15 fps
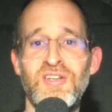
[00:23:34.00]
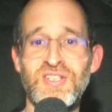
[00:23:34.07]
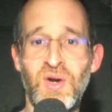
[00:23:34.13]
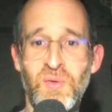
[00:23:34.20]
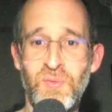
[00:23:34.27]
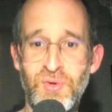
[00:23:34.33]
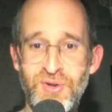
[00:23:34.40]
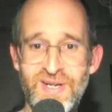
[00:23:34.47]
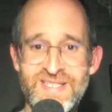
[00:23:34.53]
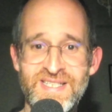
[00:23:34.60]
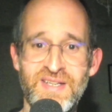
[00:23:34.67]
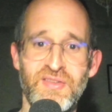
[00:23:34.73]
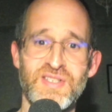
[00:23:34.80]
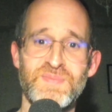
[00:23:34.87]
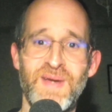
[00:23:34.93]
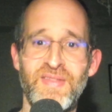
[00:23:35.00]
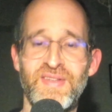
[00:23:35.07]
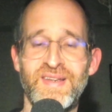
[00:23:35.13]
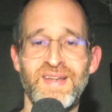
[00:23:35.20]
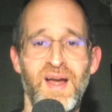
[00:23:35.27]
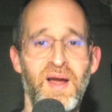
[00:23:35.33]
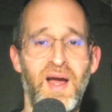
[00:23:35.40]
So, what do you guys think of this
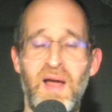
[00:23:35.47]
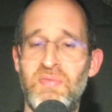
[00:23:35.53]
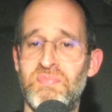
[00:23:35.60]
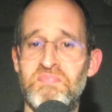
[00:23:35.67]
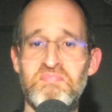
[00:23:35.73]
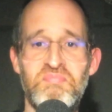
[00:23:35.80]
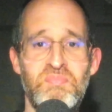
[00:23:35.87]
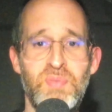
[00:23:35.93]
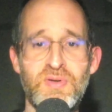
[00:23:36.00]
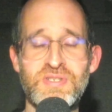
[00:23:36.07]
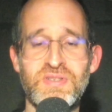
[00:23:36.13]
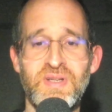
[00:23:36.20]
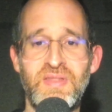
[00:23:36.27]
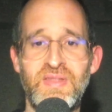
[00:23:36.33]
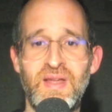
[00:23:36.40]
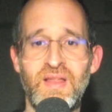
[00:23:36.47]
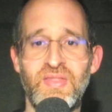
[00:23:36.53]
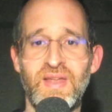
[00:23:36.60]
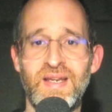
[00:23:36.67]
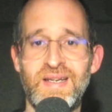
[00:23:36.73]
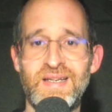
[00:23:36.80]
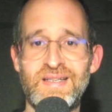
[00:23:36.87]
method? I, I personally think
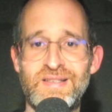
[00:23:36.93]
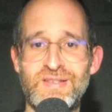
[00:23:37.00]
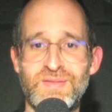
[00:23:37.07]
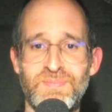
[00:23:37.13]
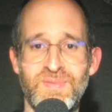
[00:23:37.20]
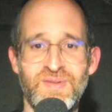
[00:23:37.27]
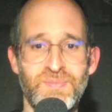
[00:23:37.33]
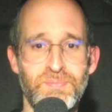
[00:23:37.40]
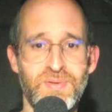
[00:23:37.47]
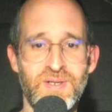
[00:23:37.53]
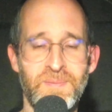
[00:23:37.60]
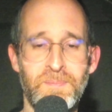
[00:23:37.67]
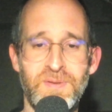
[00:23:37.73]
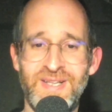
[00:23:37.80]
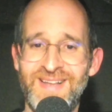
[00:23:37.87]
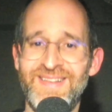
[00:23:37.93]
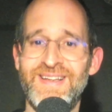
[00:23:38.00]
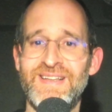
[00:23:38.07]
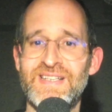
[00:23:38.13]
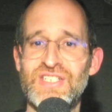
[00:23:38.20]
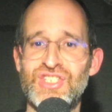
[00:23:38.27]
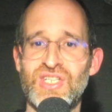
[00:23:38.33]
that it's
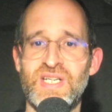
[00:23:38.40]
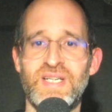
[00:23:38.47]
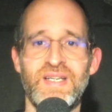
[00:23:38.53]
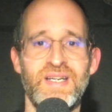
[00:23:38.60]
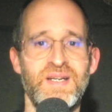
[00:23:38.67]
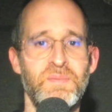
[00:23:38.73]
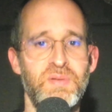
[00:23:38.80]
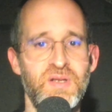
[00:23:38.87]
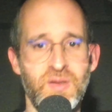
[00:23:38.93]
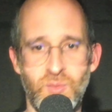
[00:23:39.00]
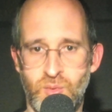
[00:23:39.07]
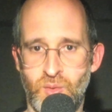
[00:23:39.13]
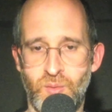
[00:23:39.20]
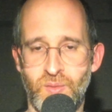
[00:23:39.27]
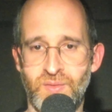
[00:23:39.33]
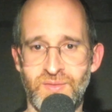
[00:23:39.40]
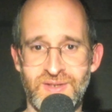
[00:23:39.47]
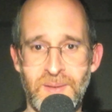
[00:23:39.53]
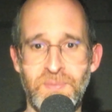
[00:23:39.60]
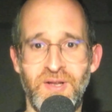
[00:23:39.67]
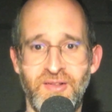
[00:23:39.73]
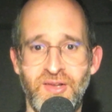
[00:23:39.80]
completely legit. It completely will
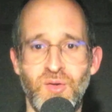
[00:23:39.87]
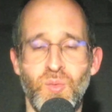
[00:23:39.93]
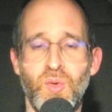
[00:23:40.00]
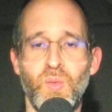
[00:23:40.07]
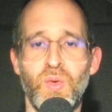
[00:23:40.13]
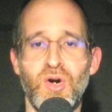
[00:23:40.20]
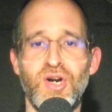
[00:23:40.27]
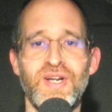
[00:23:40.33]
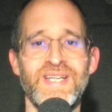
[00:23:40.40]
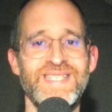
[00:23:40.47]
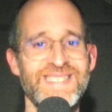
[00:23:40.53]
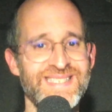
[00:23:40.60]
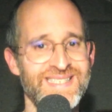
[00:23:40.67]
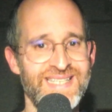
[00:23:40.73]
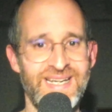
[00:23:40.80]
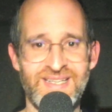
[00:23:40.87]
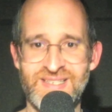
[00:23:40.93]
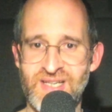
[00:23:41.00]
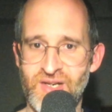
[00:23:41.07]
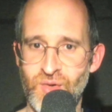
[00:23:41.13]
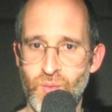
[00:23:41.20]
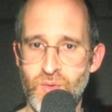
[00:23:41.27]
completely will work. It doesn't take a
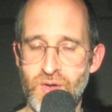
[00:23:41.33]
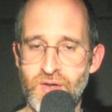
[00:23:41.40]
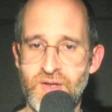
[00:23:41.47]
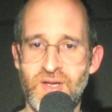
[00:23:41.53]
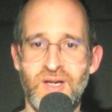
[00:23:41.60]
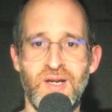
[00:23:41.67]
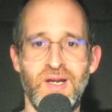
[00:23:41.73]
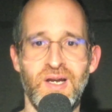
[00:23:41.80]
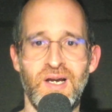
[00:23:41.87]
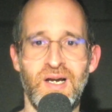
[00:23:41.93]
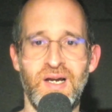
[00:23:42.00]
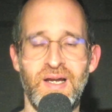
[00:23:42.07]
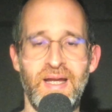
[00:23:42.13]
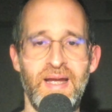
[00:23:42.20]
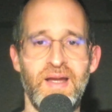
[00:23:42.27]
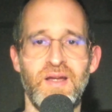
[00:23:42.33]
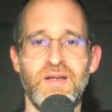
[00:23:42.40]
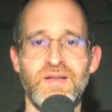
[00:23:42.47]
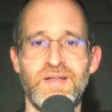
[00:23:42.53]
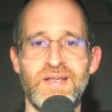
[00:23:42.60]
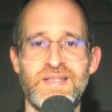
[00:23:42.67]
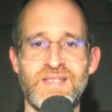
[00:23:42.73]
ton of work, uh,
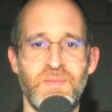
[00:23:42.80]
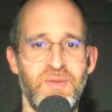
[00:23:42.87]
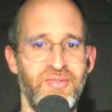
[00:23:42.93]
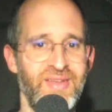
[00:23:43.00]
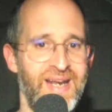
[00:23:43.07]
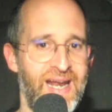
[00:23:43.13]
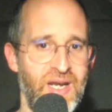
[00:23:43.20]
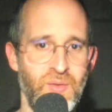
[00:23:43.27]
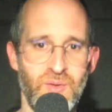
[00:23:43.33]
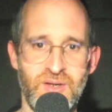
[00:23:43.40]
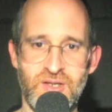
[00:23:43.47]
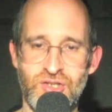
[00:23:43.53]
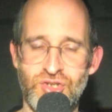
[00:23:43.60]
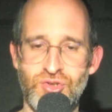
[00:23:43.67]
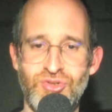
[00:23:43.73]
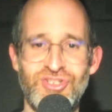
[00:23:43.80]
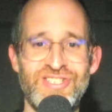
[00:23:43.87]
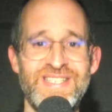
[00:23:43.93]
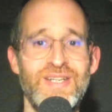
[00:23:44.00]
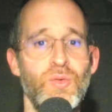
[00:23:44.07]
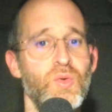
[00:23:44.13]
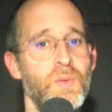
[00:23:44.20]
and it's something that anyone can do. You
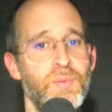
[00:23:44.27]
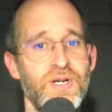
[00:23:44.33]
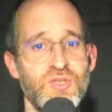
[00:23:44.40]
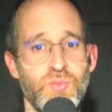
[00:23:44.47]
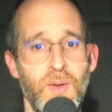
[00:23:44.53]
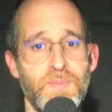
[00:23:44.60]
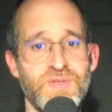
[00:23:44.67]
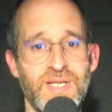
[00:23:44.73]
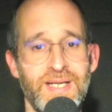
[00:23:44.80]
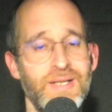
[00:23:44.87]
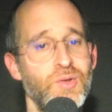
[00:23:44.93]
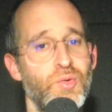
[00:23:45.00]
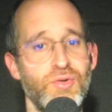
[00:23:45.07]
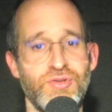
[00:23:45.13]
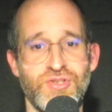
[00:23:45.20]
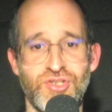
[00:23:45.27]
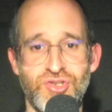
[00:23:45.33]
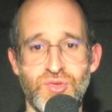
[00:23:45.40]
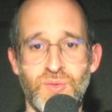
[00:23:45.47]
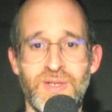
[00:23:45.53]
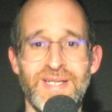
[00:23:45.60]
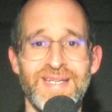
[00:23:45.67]
just need a WordPress website in order to
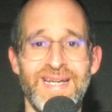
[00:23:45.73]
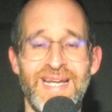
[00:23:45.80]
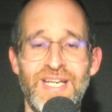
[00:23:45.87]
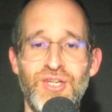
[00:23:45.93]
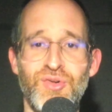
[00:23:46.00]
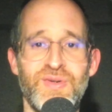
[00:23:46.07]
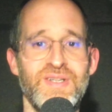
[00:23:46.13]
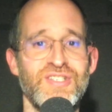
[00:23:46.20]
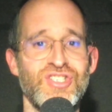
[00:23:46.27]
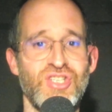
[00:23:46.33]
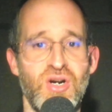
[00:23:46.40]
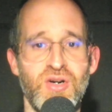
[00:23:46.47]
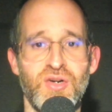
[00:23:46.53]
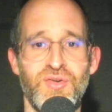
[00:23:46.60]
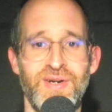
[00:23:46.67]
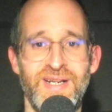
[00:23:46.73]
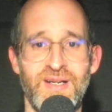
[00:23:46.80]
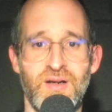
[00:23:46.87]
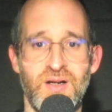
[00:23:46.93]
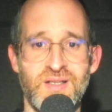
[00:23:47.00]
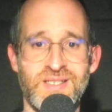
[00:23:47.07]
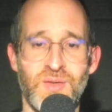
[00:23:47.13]
do it, and you can start creating
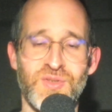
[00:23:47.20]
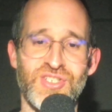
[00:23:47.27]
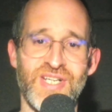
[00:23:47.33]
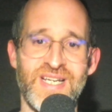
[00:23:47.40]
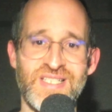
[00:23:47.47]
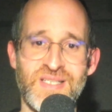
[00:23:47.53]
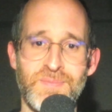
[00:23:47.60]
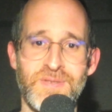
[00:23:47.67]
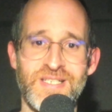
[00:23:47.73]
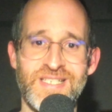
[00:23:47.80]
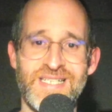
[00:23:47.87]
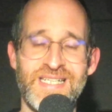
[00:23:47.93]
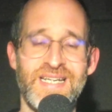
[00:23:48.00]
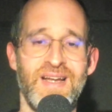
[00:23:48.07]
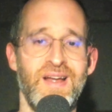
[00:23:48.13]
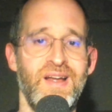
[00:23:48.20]
content with ChatGPT.